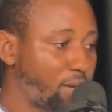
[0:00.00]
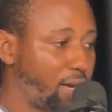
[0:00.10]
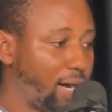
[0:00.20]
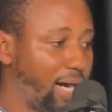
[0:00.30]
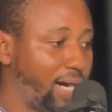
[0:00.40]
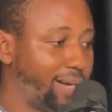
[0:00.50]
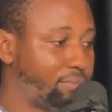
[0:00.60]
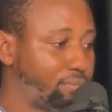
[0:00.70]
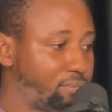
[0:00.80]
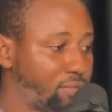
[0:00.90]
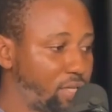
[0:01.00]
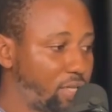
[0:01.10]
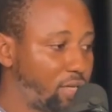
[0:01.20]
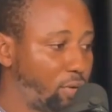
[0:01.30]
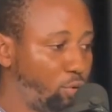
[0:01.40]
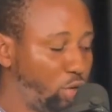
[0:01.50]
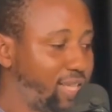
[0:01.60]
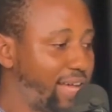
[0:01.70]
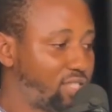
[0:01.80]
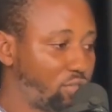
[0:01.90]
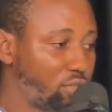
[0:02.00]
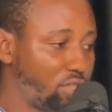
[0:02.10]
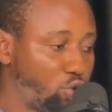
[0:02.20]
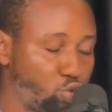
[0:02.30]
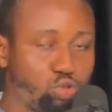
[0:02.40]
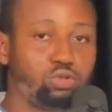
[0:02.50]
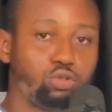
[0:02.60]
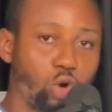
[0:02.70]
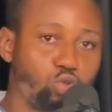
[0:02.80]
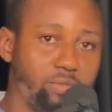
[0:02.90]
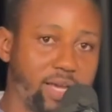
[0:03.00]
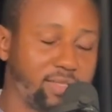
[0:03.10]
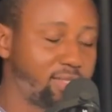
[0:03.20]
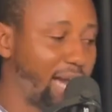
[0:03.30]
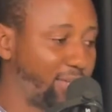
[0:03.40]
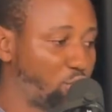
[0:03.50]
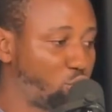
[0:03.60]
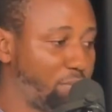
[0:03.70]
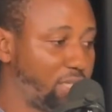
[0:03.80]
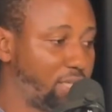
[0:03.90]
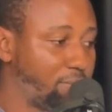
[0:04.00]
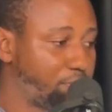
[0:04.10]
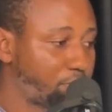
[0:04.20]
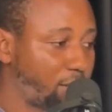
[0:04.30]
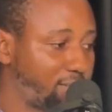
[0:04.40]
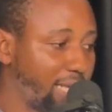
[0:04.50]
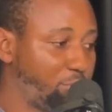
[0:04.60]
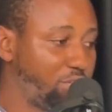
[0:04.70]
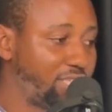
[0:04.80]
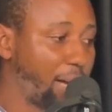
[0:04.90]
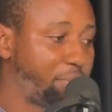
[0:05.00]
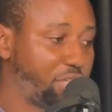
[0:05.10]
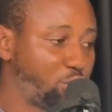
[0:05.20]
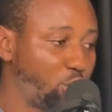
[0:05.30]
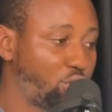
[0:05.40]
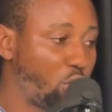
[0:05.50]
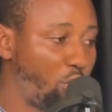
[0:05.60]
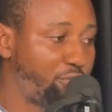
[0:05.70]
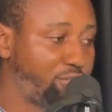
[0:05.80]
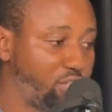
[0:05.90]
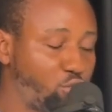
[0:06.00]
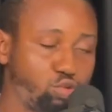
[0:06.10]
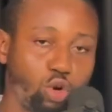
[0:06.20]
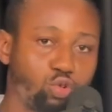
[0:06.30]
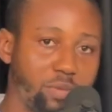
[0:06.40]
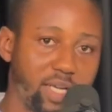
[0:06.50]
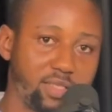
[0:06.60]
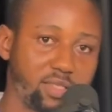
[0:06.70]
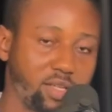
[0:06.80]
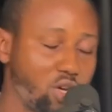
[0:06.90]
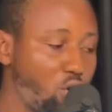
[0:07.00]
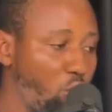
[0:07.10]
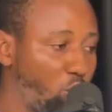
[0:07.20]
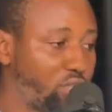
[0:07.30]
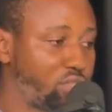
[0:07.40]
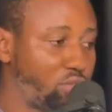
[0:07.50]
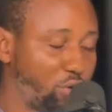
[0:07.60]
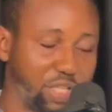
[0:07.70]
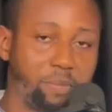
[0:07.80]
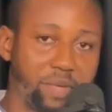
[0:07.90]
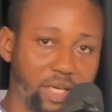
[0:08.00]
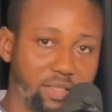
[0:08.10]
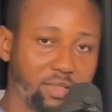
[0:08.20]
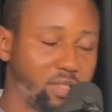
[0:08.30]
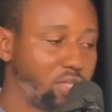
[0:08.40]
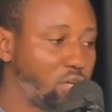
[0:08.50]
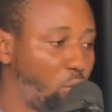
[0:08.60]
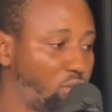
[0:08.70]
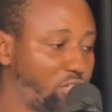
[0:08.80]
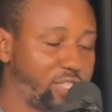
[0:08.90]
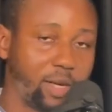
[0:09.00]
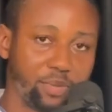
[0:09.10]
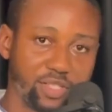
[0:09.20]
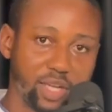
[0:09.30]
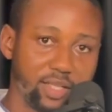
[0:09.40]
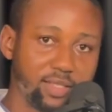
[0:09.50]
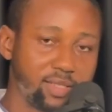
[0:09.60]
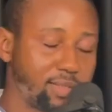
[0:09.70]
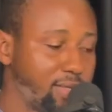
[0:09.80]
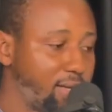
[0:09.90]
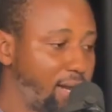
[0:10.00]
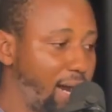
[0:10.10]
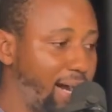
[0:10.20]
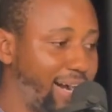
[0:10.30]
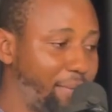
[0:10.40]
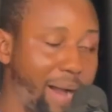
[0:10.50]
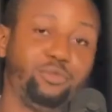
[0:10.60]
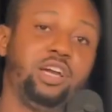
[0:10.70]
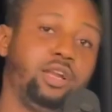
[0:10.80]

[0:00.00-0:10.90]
looking at the two documents and also be telling you the interpretation of these two documents. What does it mean? What does it represent? I'm not a